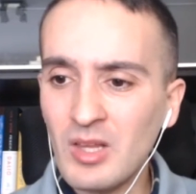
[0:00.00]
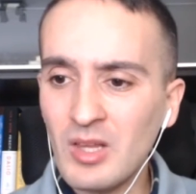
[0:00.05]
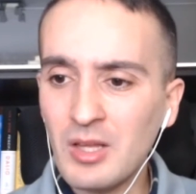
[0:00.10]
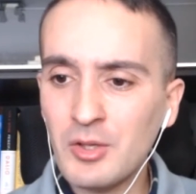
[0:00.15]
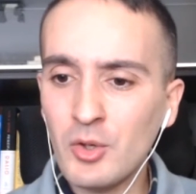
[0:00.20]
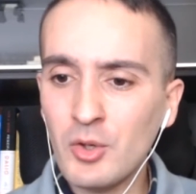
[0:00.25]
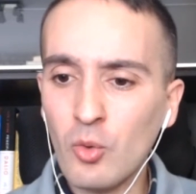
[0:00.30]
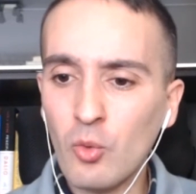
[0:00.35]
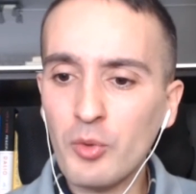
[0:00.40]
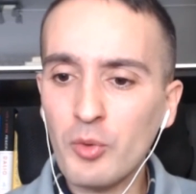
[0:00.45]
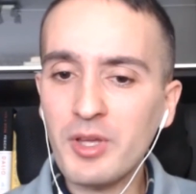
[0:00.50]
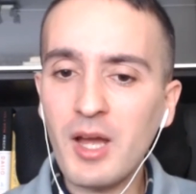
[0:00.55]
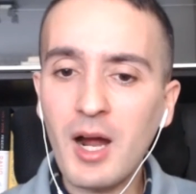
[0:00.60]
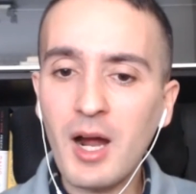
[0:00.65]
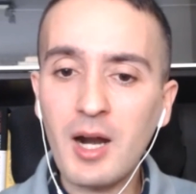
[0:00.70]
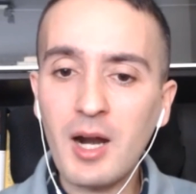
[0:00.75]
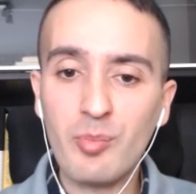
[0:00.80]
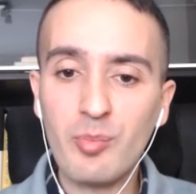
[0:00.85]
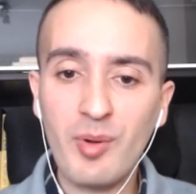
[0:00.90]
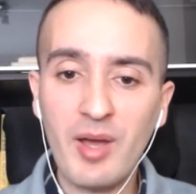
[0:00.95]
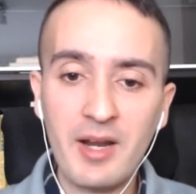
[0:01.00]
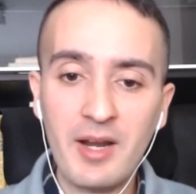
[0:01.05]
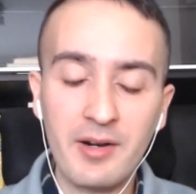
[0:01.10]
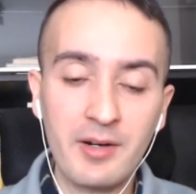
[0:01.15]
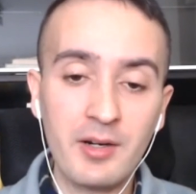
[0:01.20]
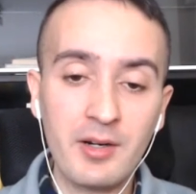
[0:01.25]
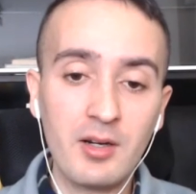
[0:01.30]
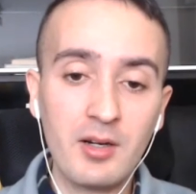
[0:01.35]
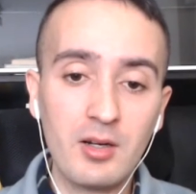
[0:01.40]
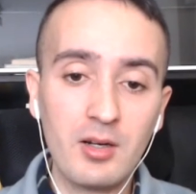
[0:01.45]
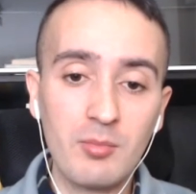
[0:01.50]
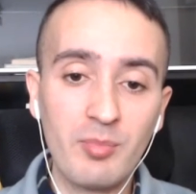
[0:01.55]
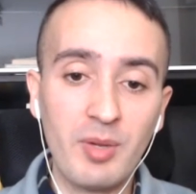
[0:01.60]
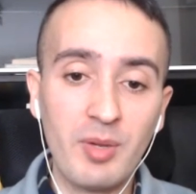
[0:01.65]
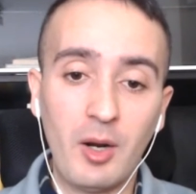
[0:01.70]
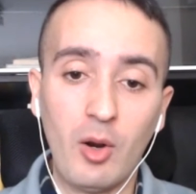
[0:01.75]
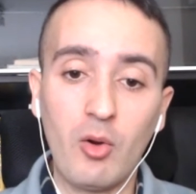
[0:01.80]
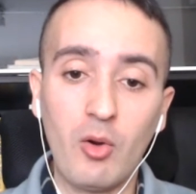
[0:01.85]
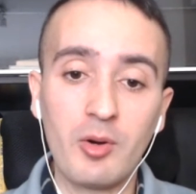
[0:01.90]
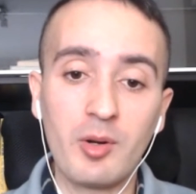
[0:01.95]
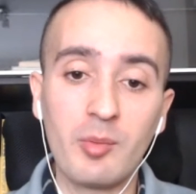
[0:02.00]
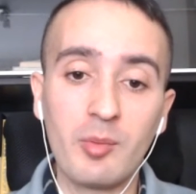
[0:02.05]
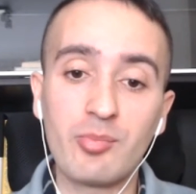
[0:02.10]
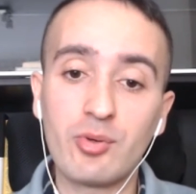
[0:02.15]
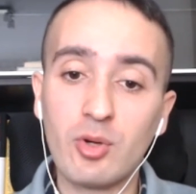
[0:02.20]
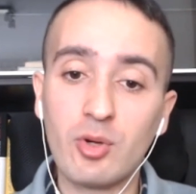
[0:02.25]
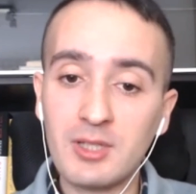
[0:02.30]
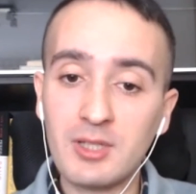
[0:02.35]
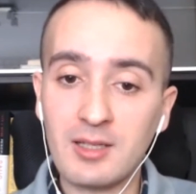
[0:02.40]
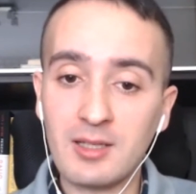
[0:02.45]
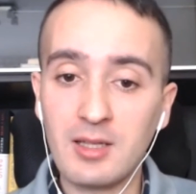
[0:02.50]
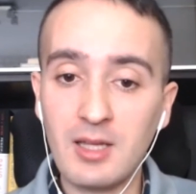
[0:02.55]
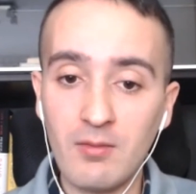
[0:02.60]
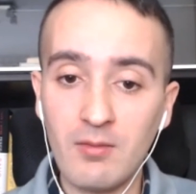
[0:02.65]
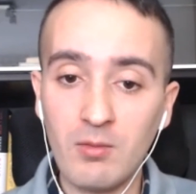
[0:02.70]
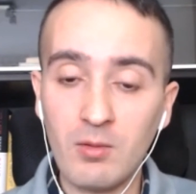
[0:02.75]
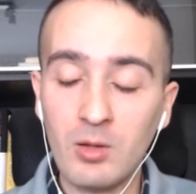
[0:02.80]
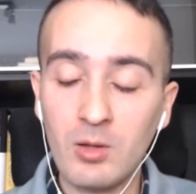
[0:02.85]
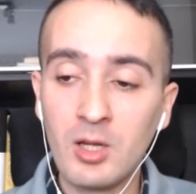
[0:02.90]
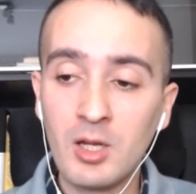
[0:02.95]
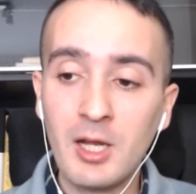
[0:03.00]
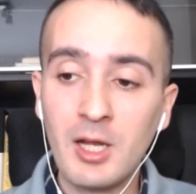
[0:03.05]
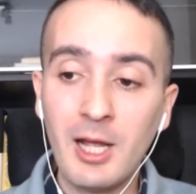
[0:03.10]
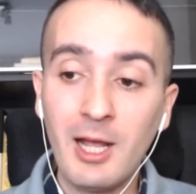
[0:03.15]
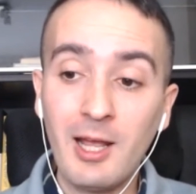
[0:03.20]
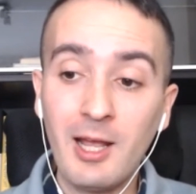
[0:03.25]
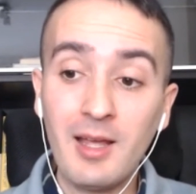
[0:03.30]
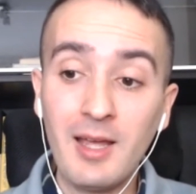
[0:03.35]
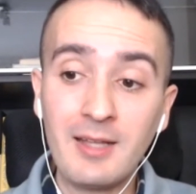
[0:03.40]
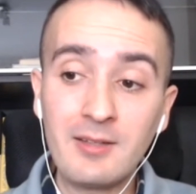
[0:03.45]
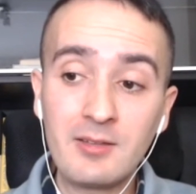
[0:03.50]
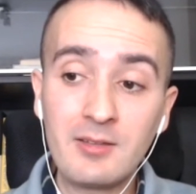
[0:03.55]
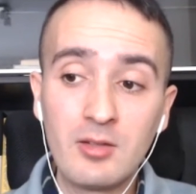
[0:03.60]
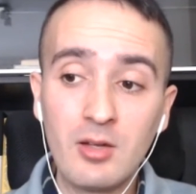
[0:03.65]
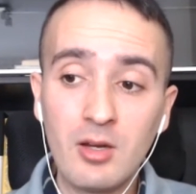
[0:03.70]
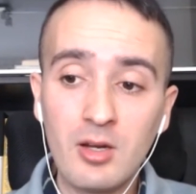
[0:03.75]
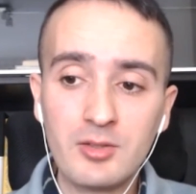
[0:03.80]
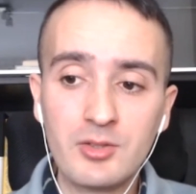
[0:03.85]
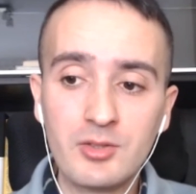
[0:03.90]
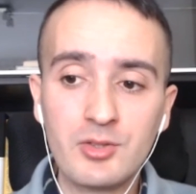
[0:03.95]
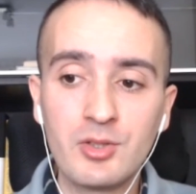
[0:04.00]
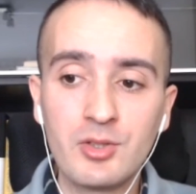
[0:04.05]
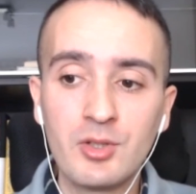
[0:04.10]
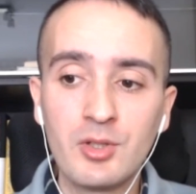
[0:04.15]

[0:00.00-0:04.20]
you know, we are better, but on a product level, and not,